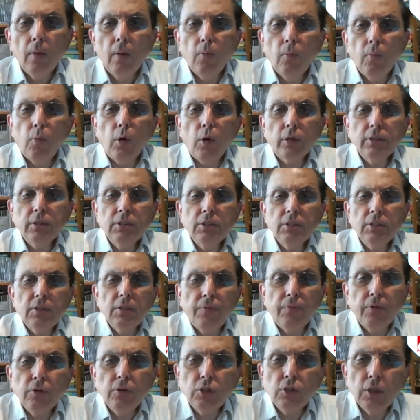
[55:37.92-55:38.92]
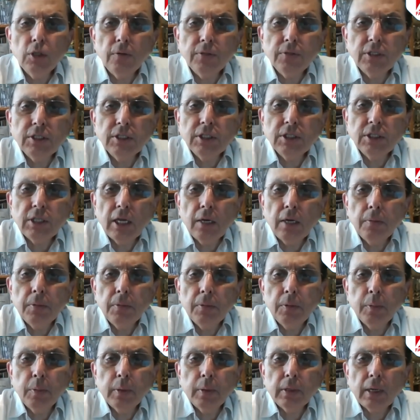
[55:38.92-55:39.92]
What is the future of sustainability
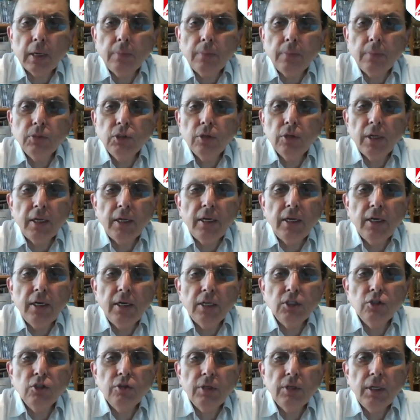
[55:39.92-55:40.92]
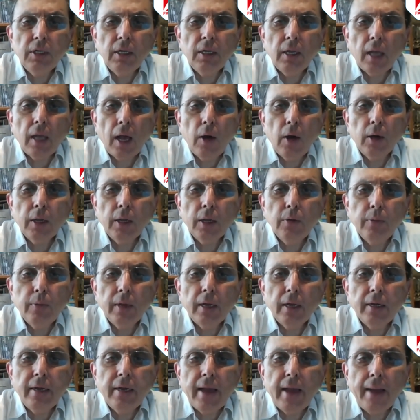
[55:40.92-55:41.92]
when it comes to the industry? How can we
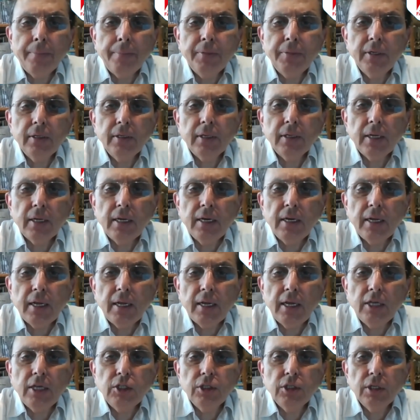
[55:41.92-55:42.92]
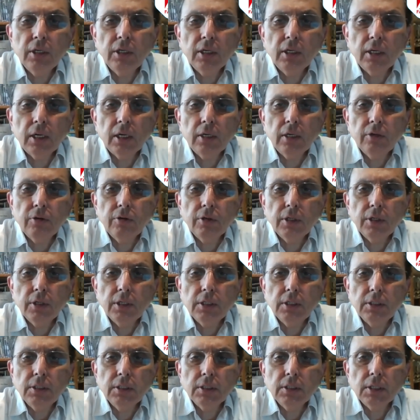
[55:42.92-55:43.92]
adapt it in Asian countries
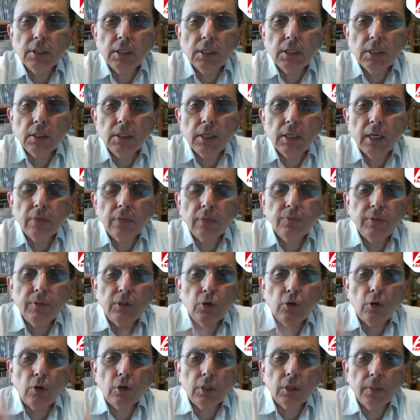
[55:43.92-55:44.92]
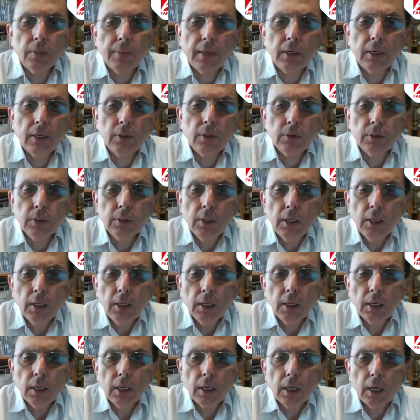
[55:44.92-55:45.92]
that we talked about?
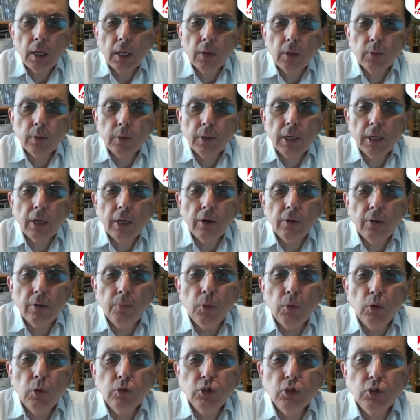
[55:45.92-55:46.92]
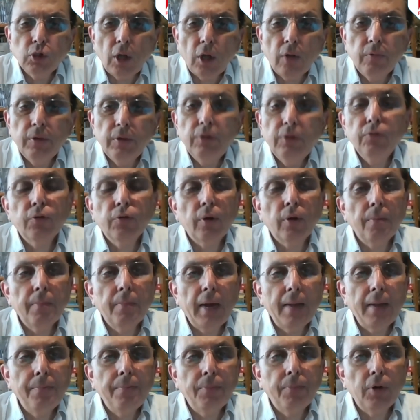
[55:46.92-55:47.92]
How can I remove solvent from my
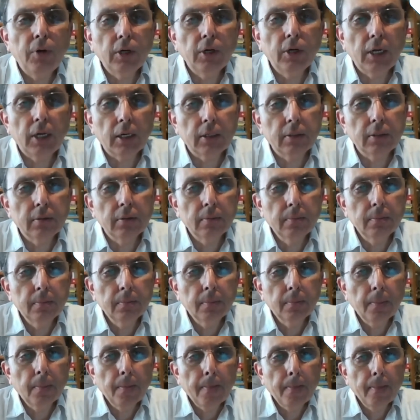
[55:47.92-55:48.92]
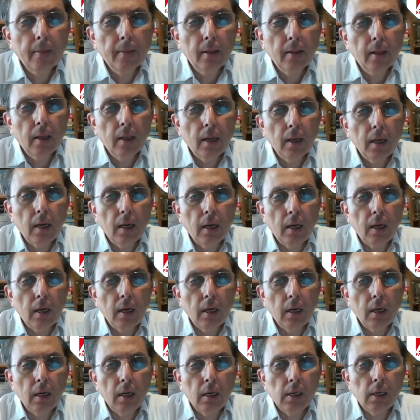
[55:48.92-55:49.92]
product?
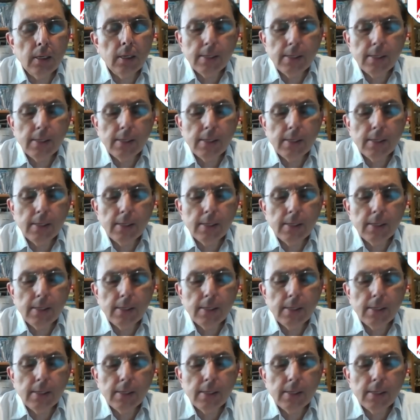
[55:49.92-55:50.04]
Uh,